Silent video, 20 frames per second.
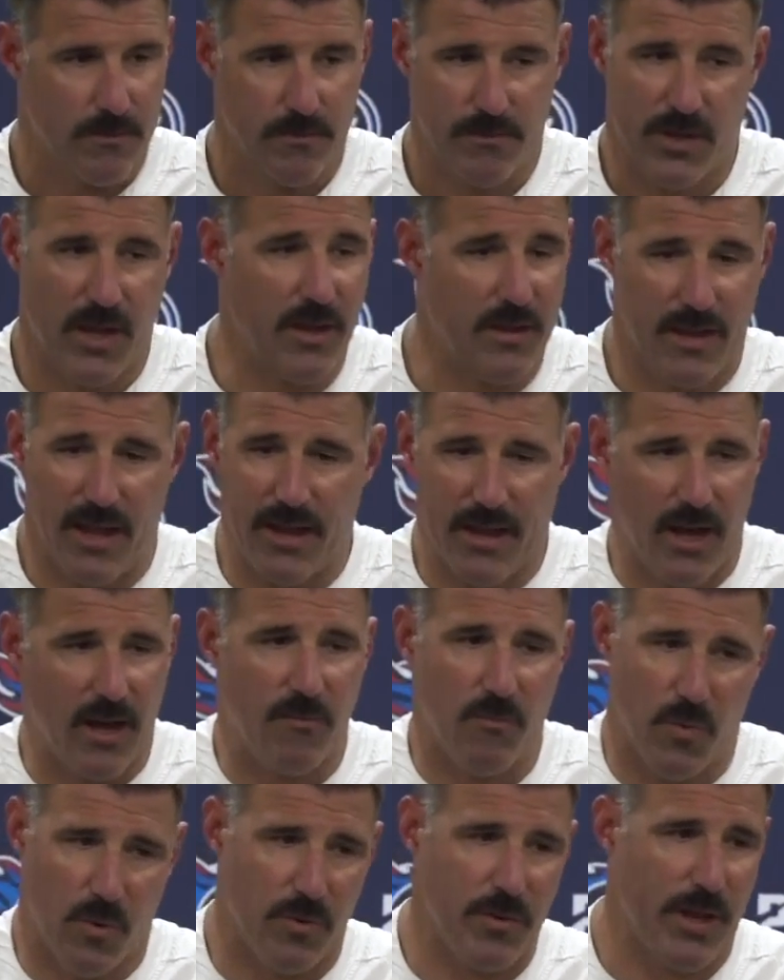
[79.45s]
They, they
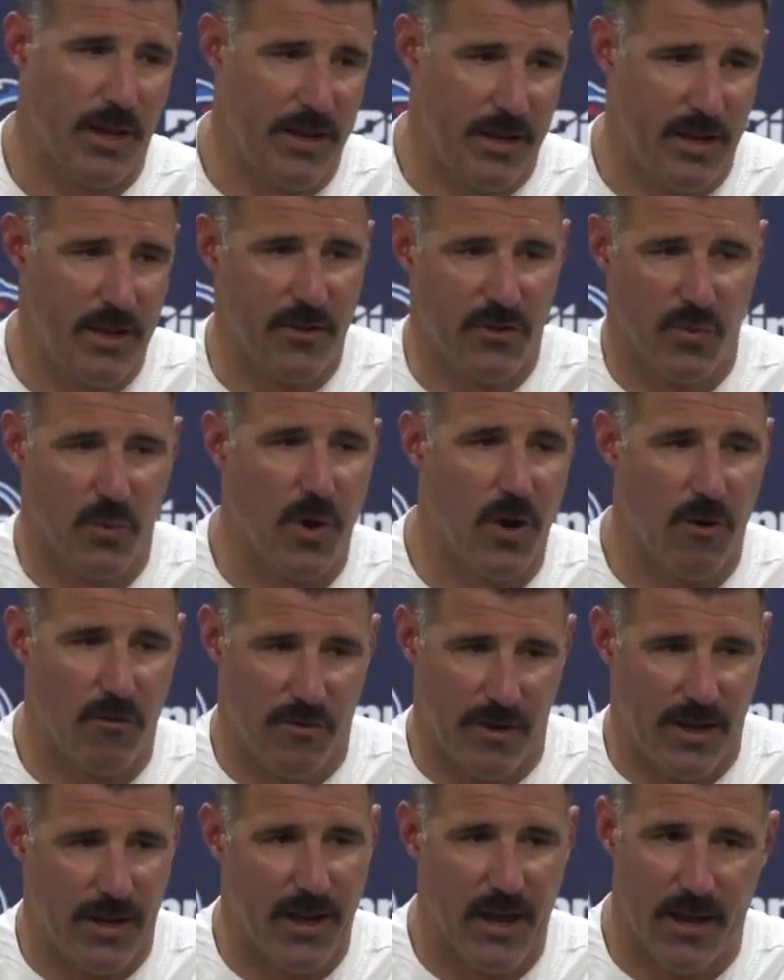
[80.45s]
got more. They needed 12,
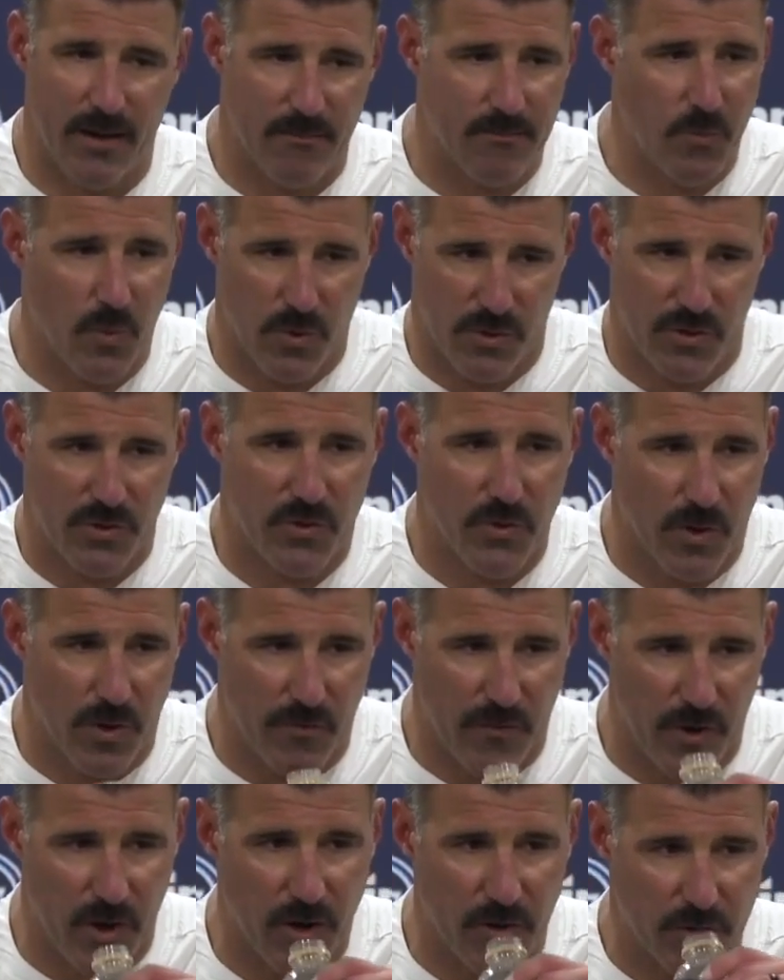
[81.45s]
and they got more than
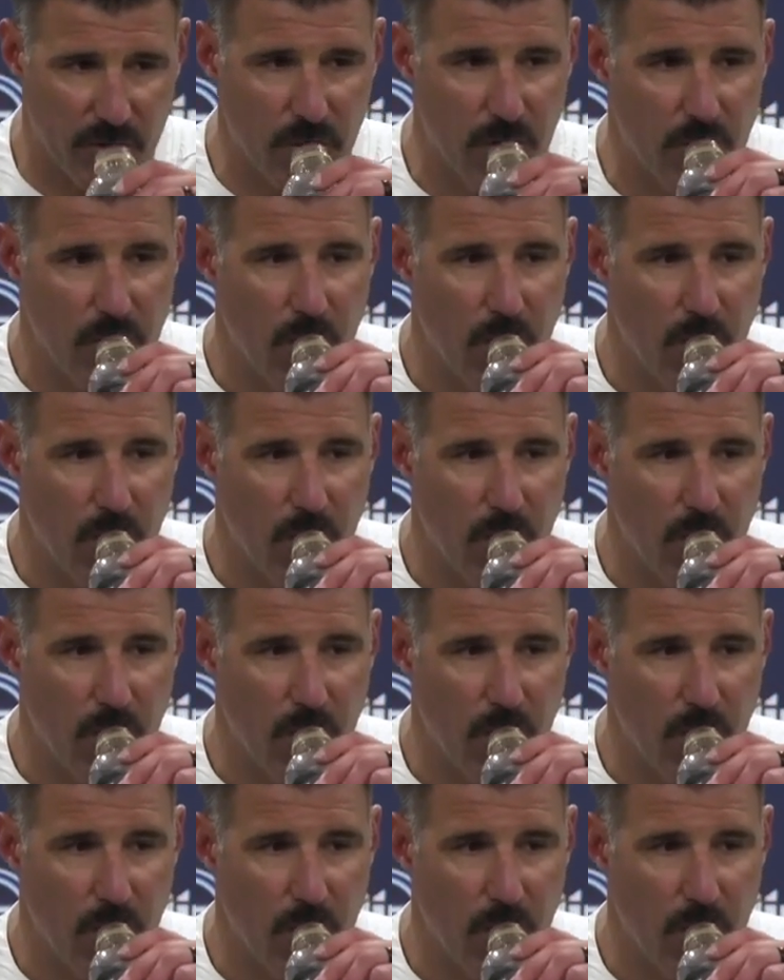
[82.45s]
12 yards.